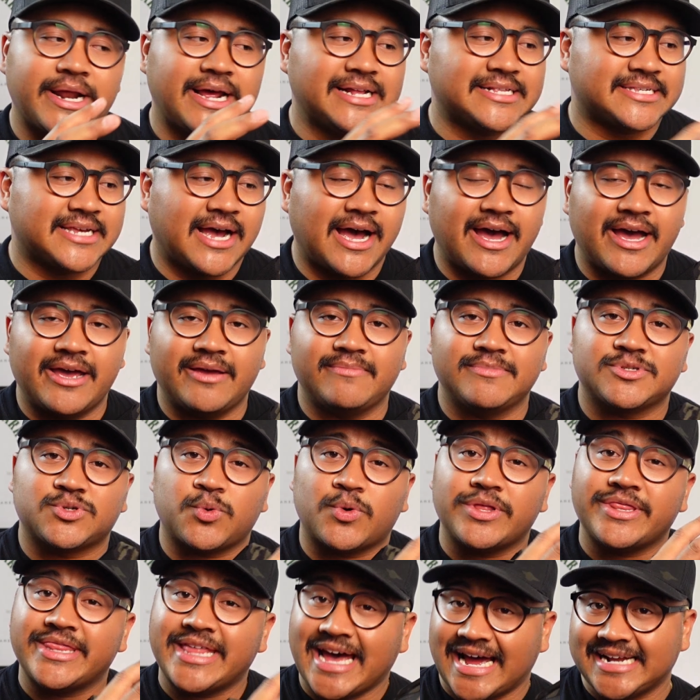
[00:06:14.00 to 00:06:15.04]
at times
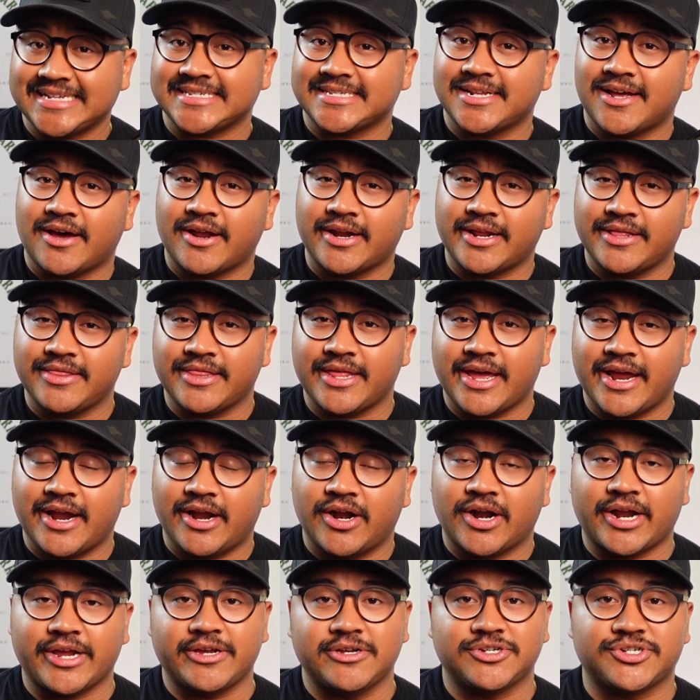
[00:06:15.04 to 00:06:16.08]
when that's not in
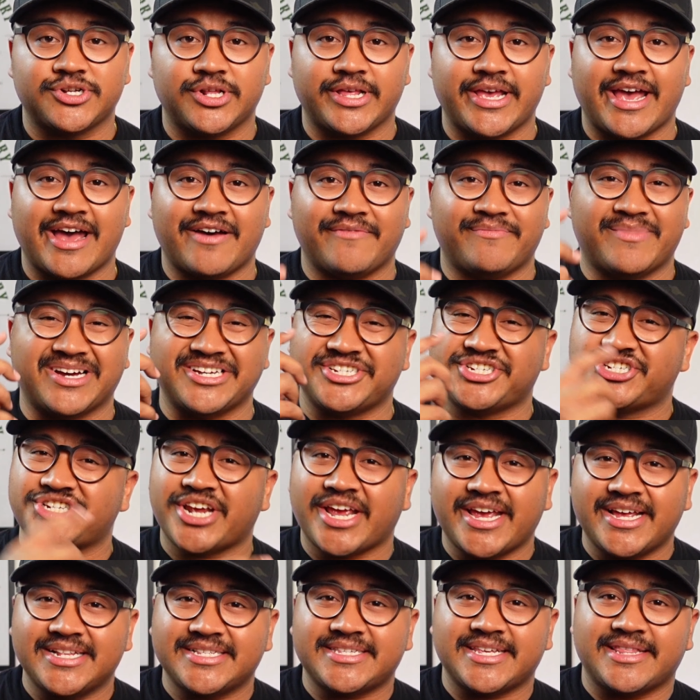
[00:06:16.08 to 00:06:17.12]
there, I usually have my
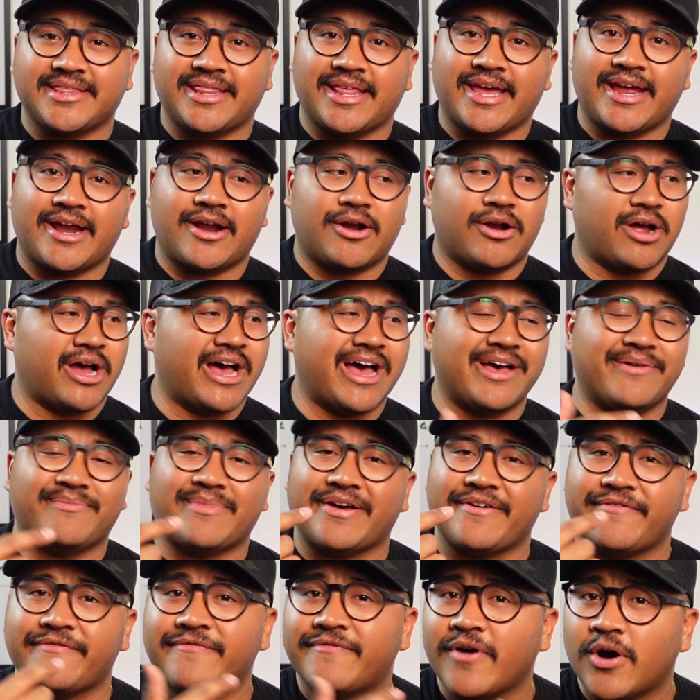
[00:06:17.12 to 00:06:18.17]
shades in there, I'll have
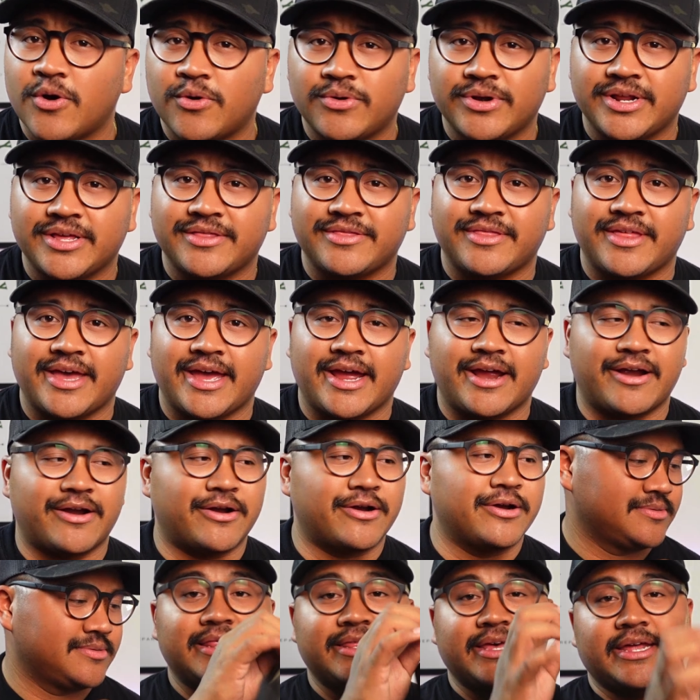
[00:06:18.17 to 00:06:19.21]
my phone in
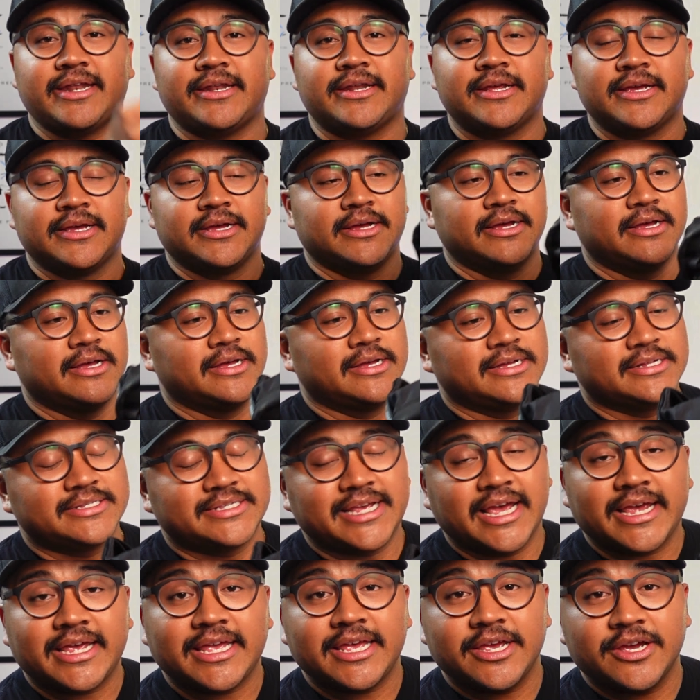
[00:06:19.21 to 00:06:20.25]
there. then
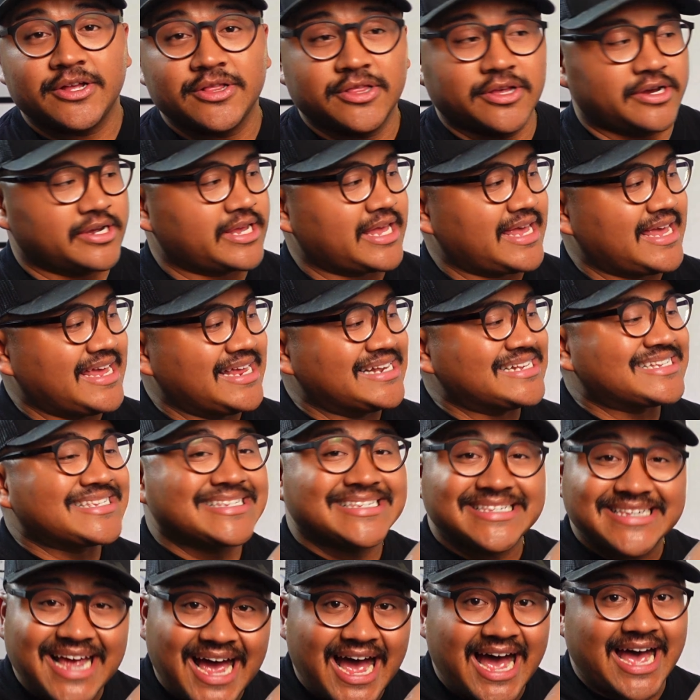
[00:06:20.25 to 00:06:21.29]
taking a look
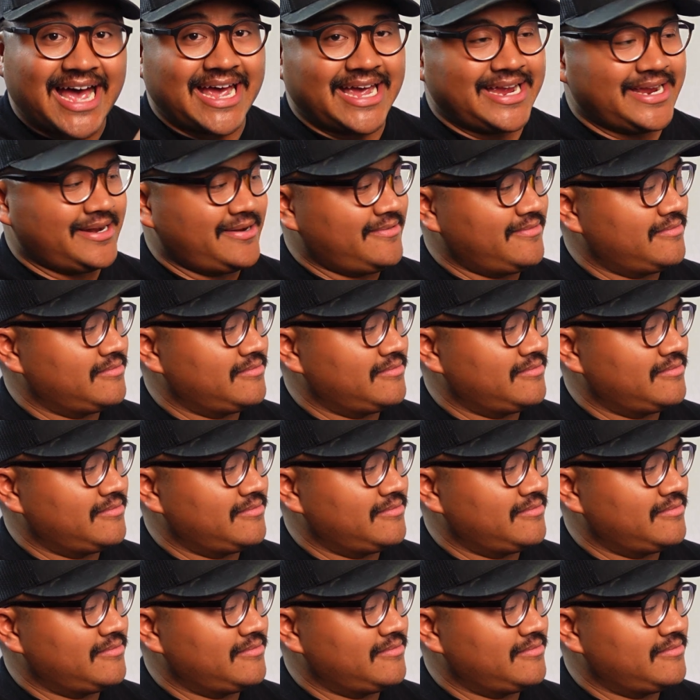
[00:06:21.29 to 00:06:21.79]
inside,